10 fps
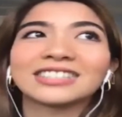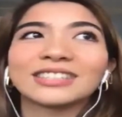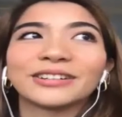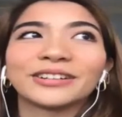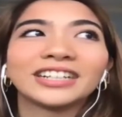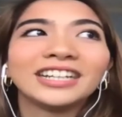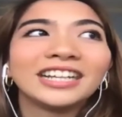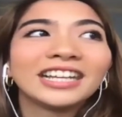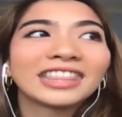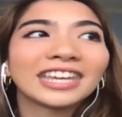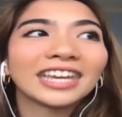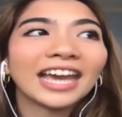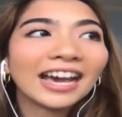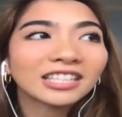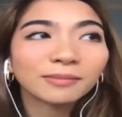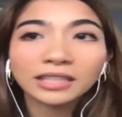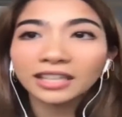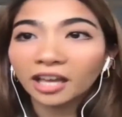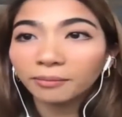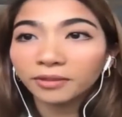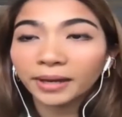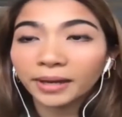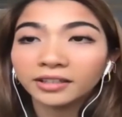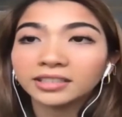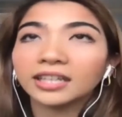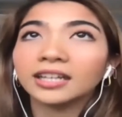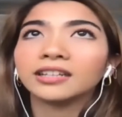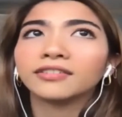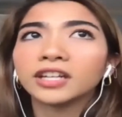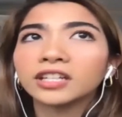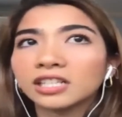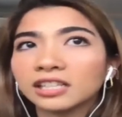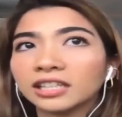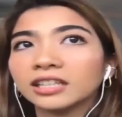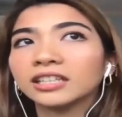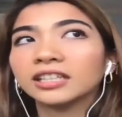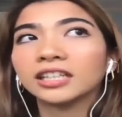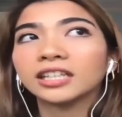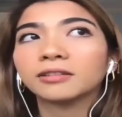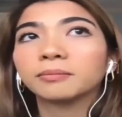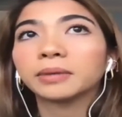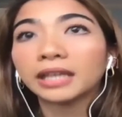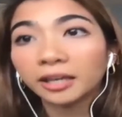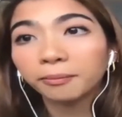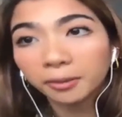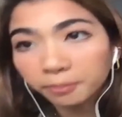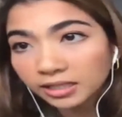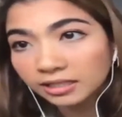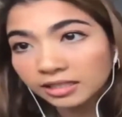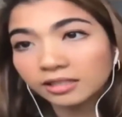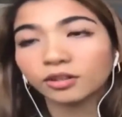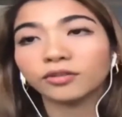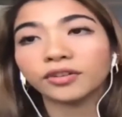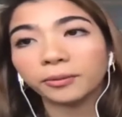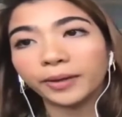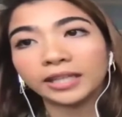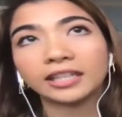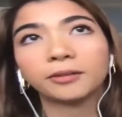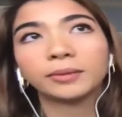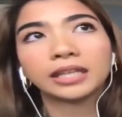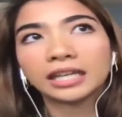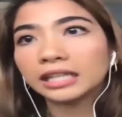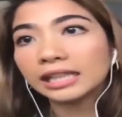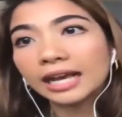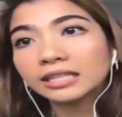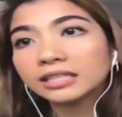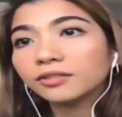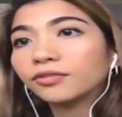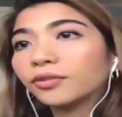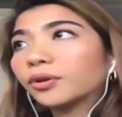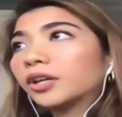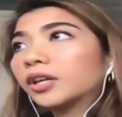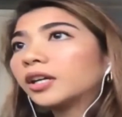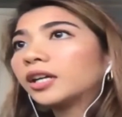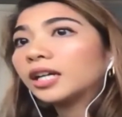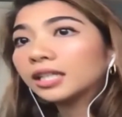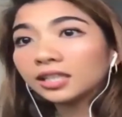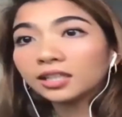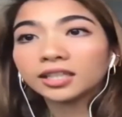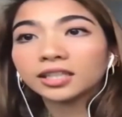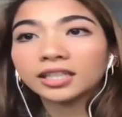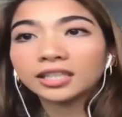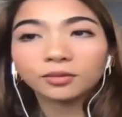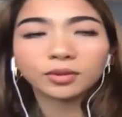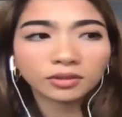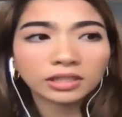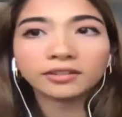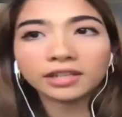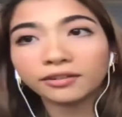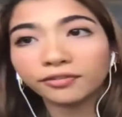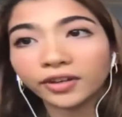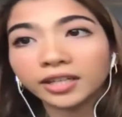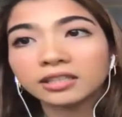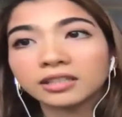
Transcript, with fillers: So they asked me to help them out, and eventually it became my business over the pandemic, and it lasted for a year, and it was really really fun.